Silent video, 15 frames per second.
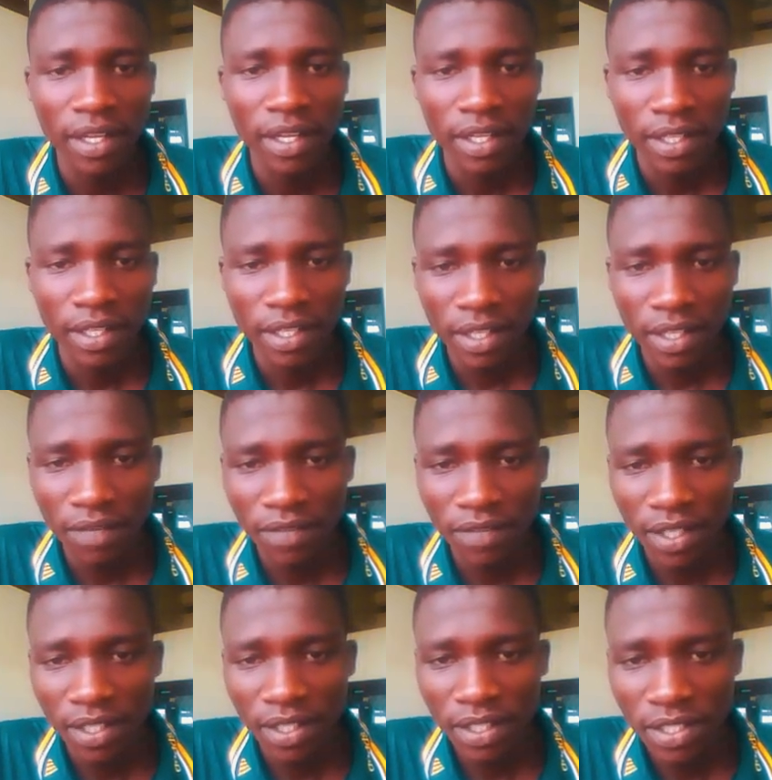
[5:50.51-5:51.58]
Then after
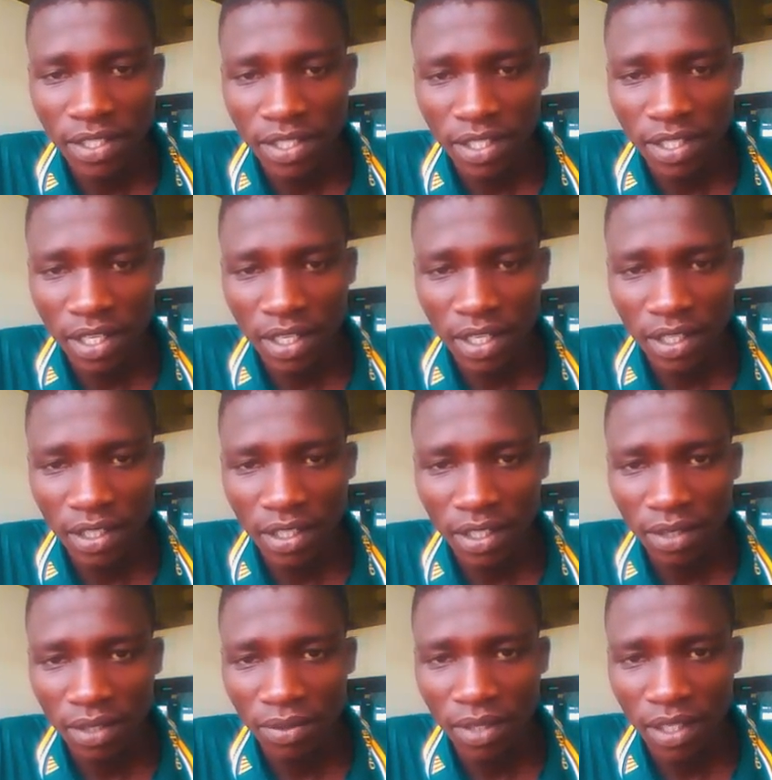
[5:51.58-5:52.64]
this, the other thing I would
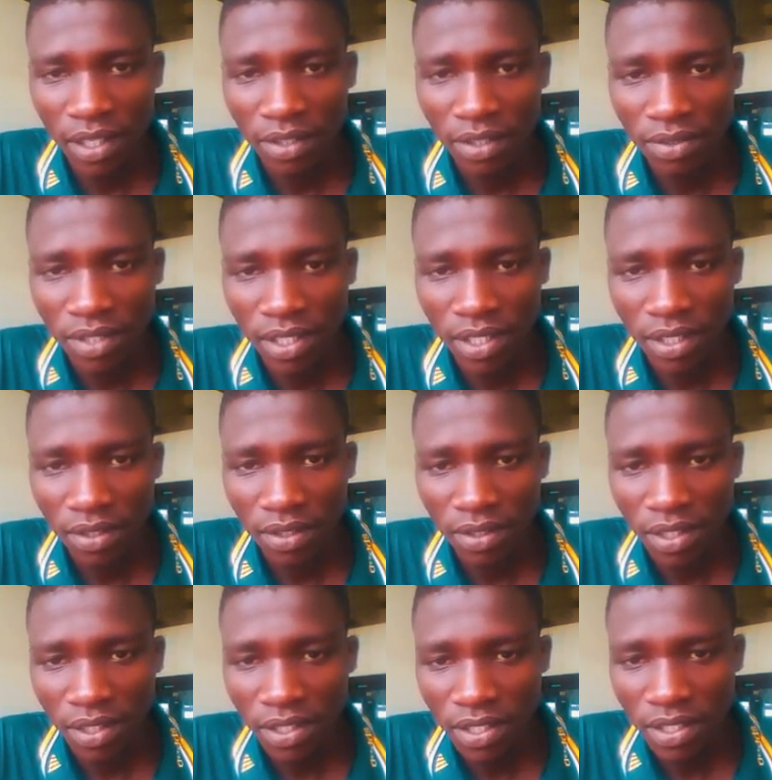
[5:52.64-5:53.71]
like to tell you
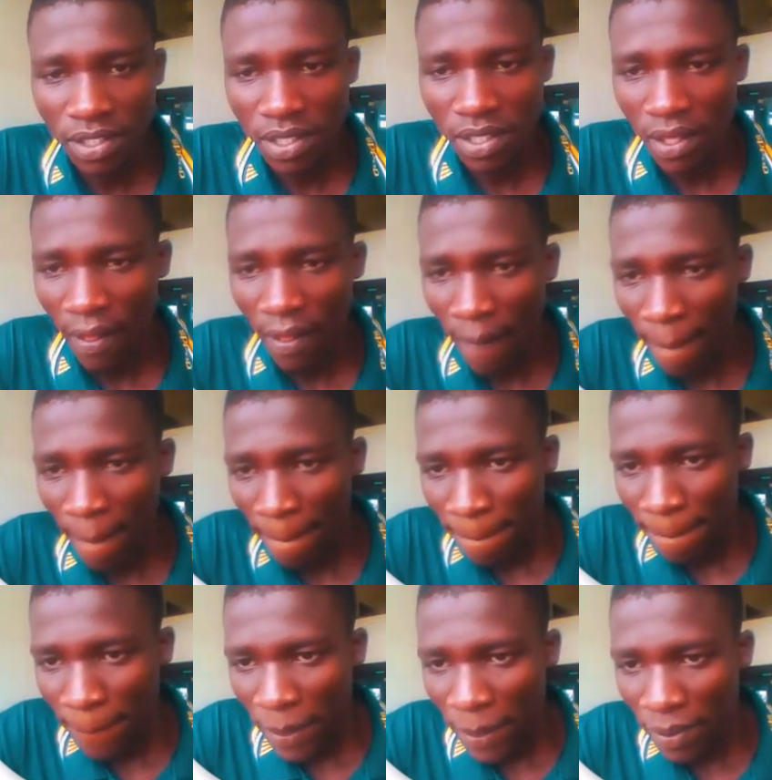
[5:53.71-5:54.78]
is
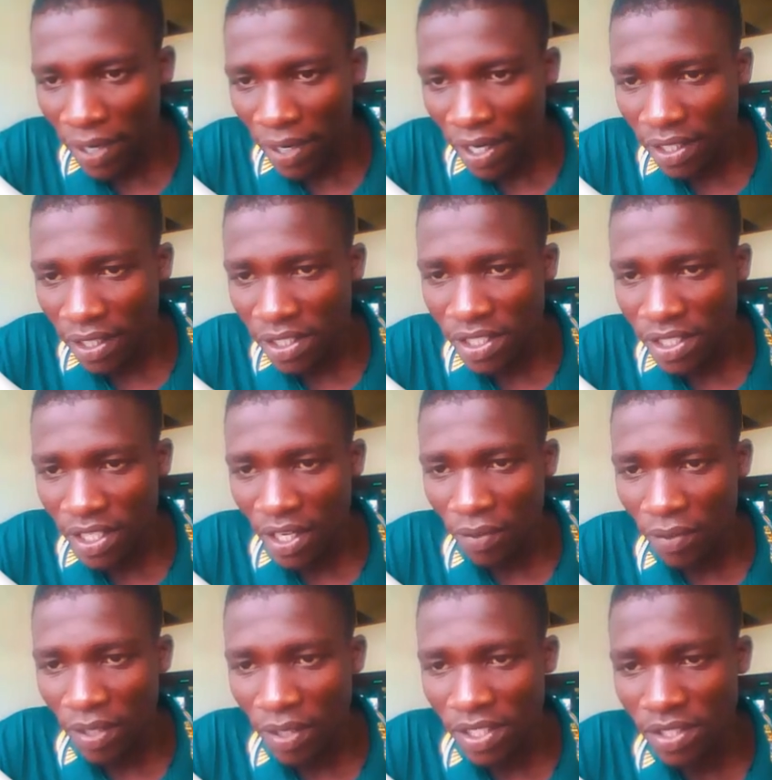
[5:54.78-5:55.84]
you can share
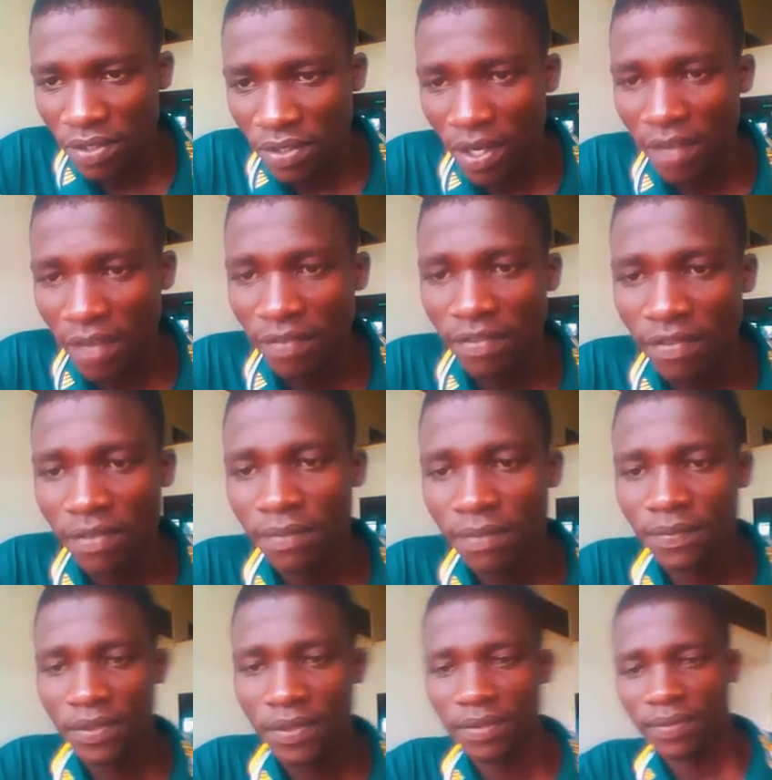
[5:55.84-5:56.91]
what you have
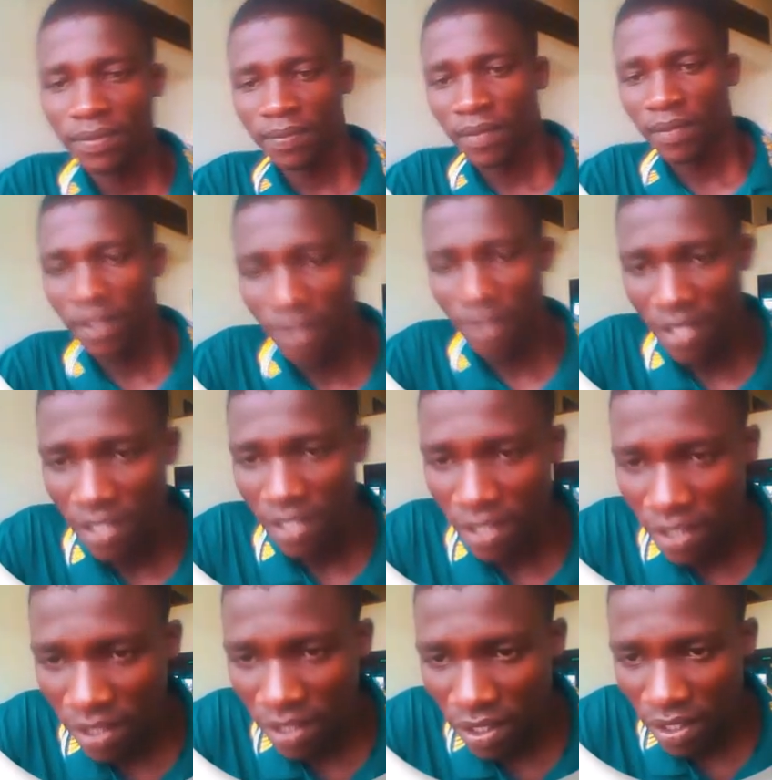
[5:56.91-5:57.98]

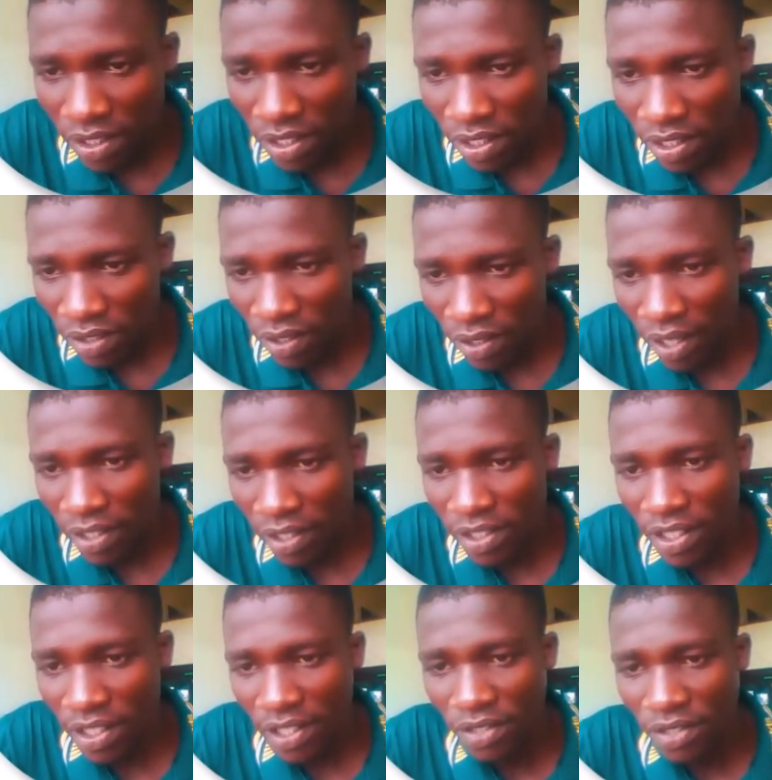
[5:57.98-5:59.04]
translated. You can share
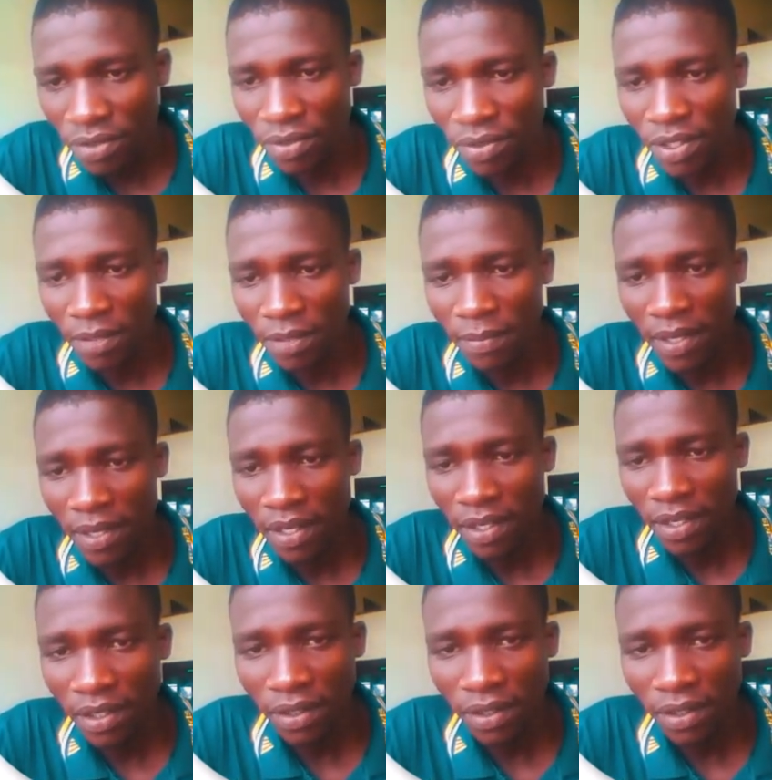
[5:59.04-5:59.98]
it on email.